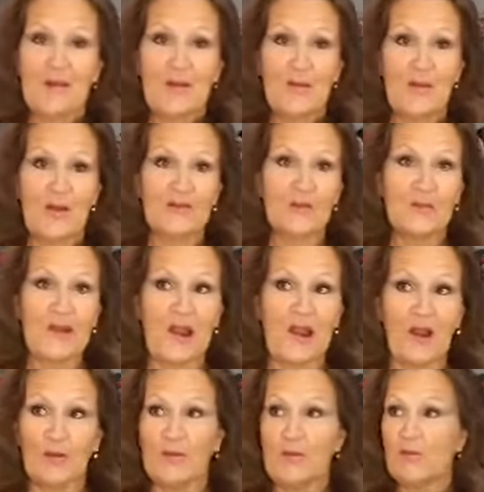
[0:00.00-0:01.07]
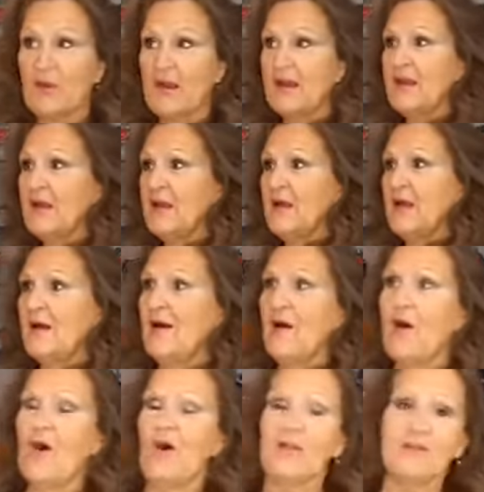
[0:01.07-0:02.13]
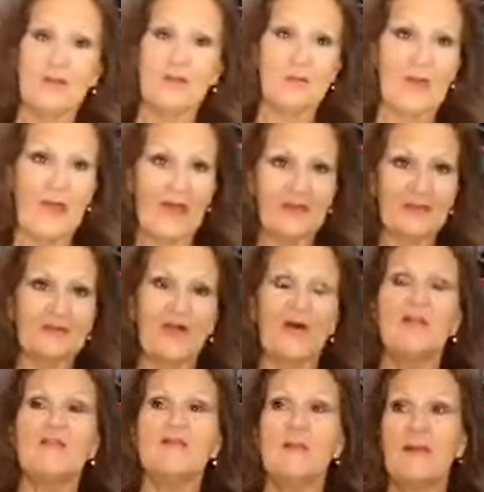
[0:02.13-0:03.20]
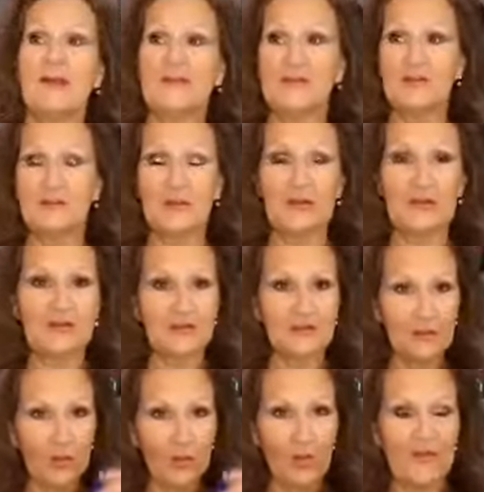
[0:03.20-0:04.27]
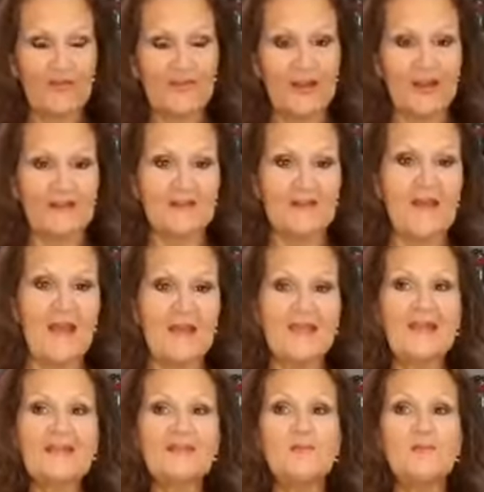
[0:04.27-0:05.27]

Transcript: Wherever we are, we bring all of our past, all of our past experiences with us, and that's